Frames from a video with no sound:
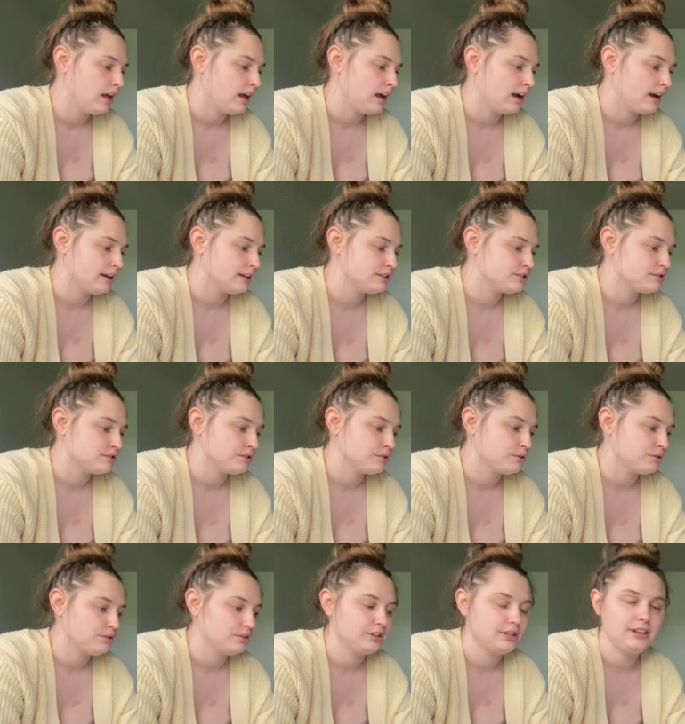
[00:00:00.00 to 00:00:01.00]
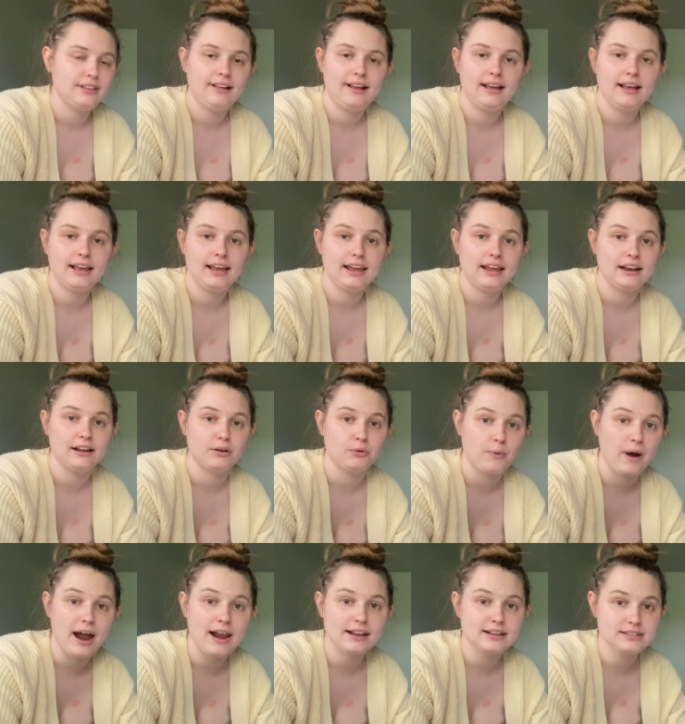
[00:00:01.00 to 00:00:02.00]
I sold an
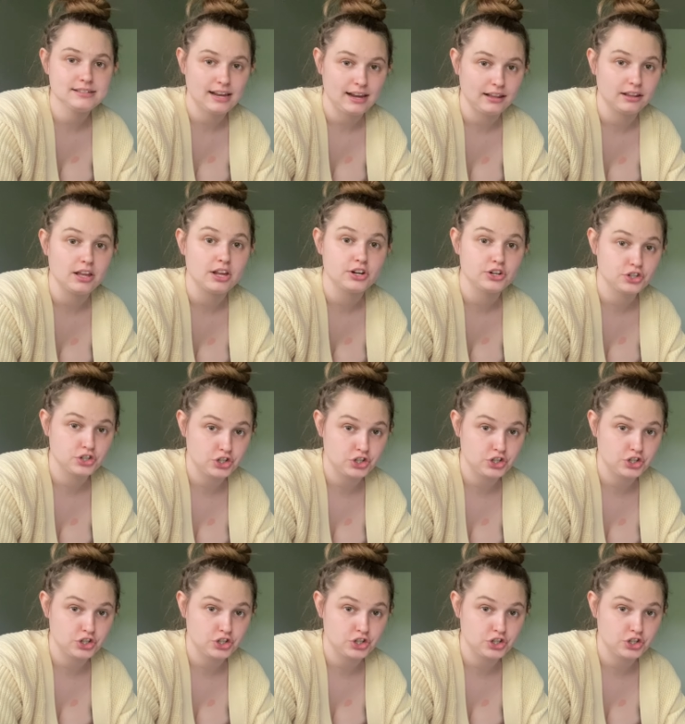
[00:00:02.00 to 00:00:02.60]
Arata Silent